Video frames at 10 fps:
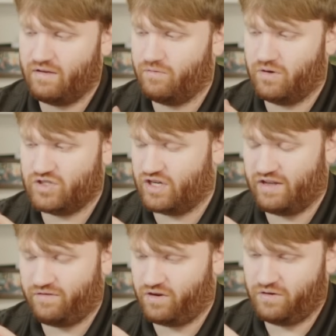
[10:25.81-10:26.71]
which I
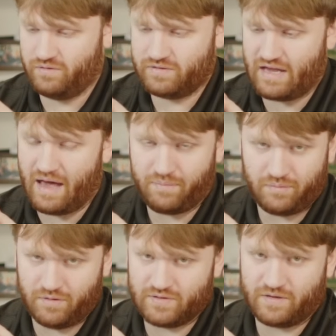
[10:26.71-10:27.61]
never use, Apple
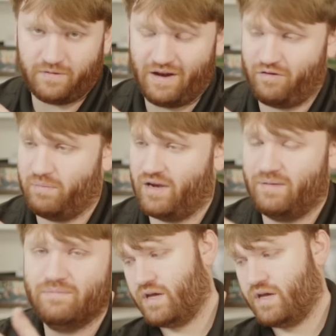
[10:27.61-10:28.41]
Music for everybody.